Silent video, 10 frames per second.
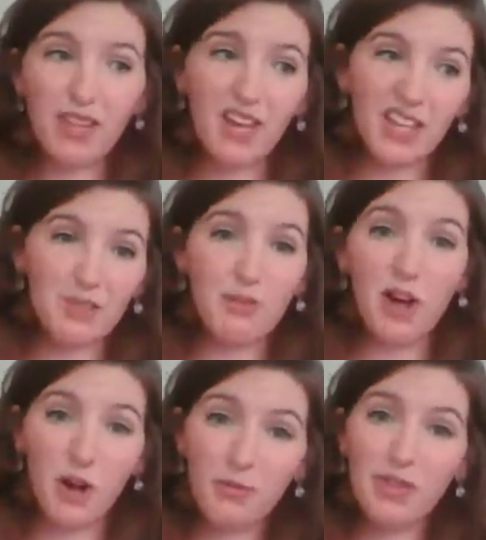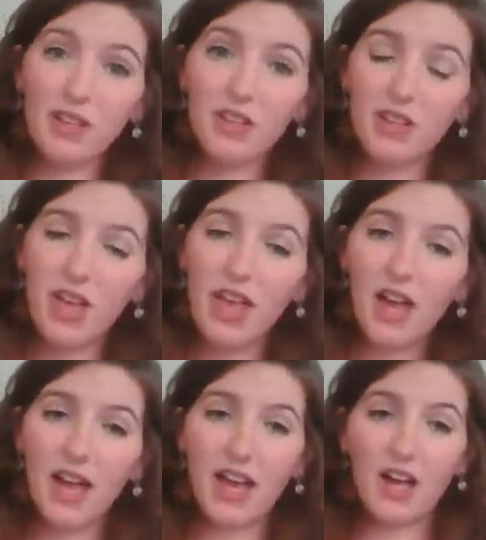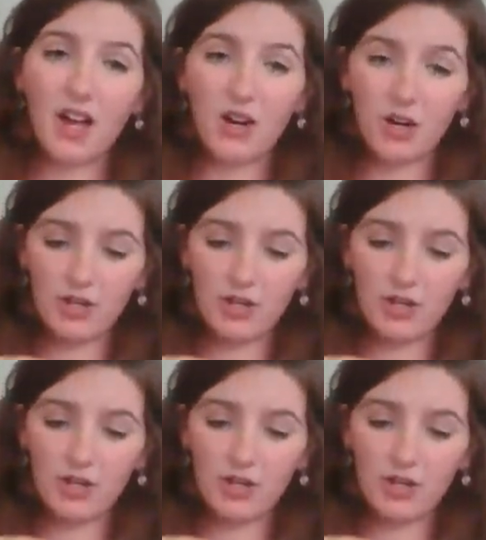I like to put oatmeal or